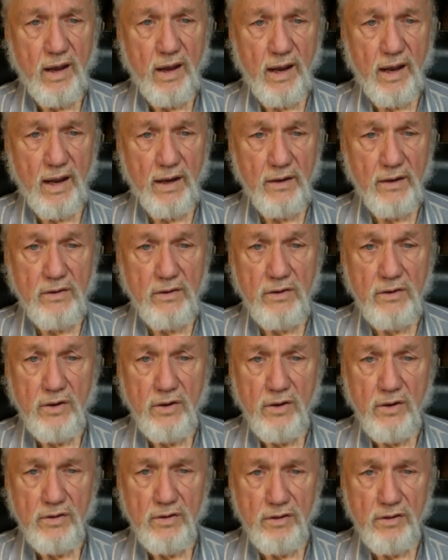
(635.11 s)
and
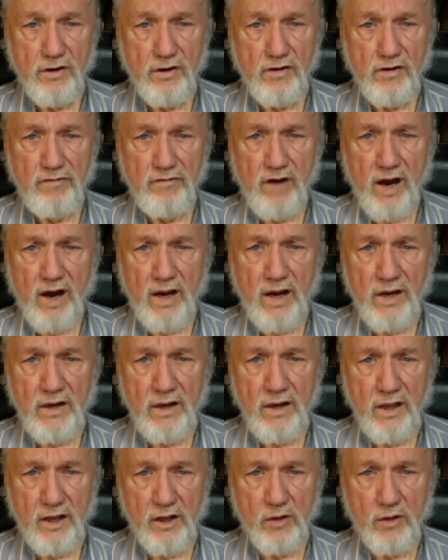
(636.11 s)
the divine
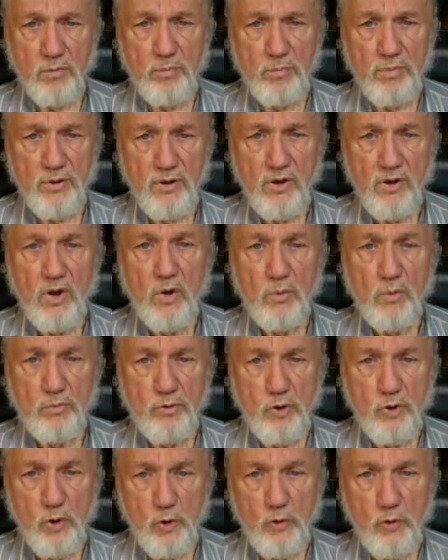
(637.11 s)
help
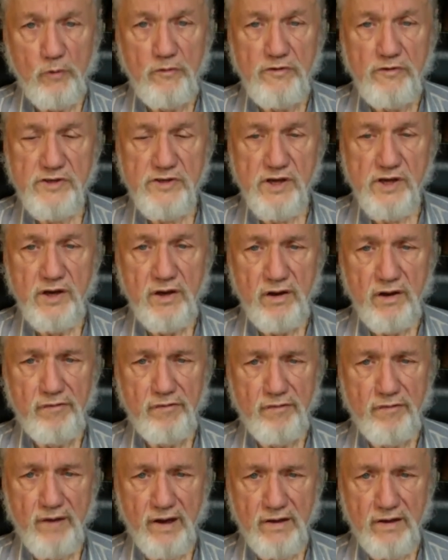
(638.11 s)
proves
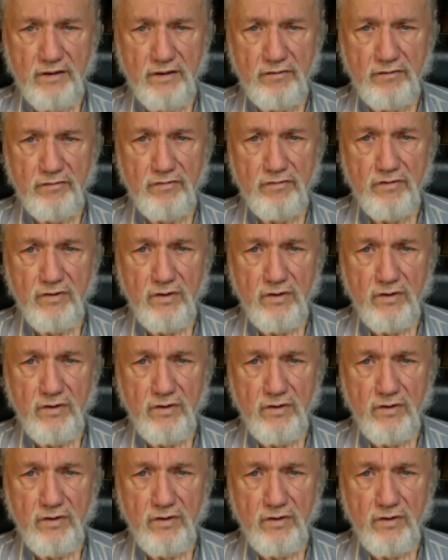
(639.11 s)
effective.